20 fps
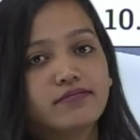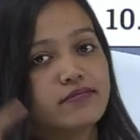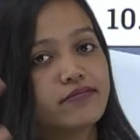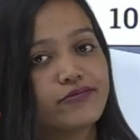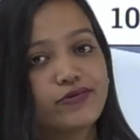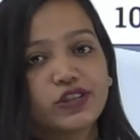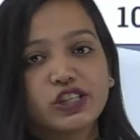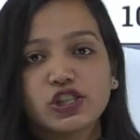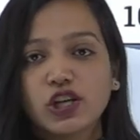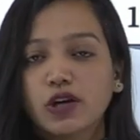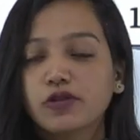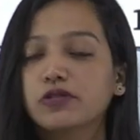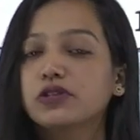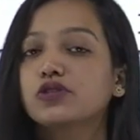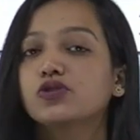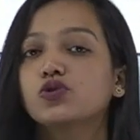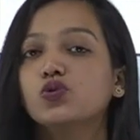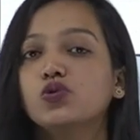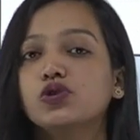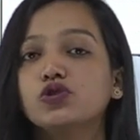reach out to the
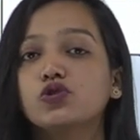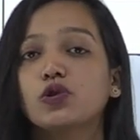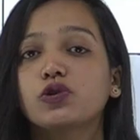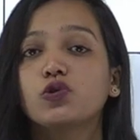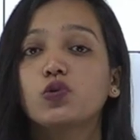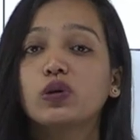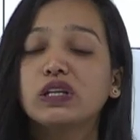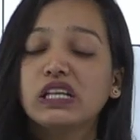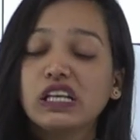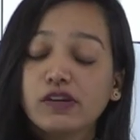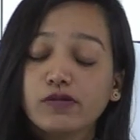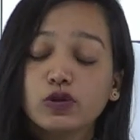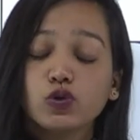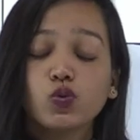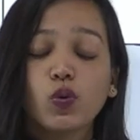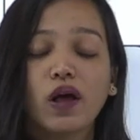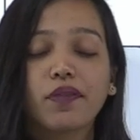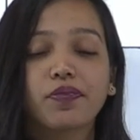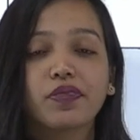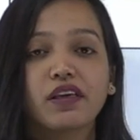students or you can even do
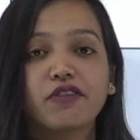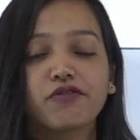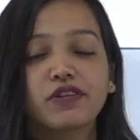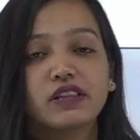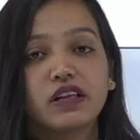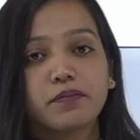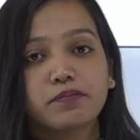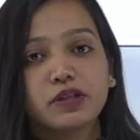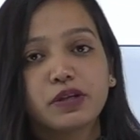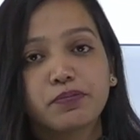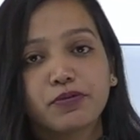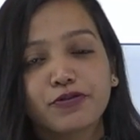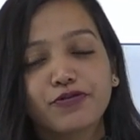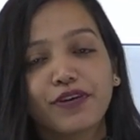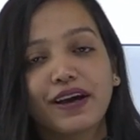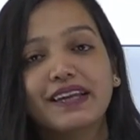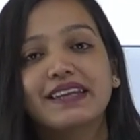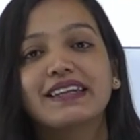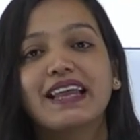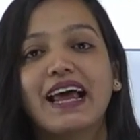one thing fill up the
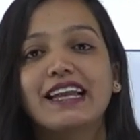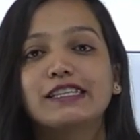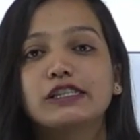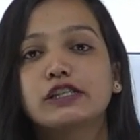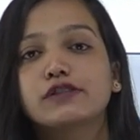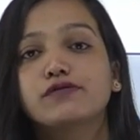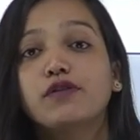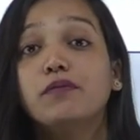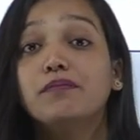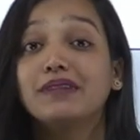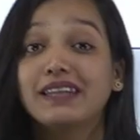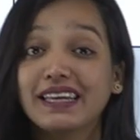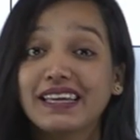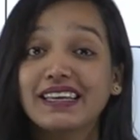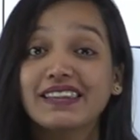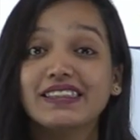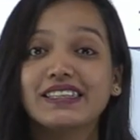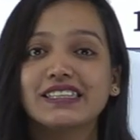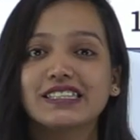profile analysis form link in the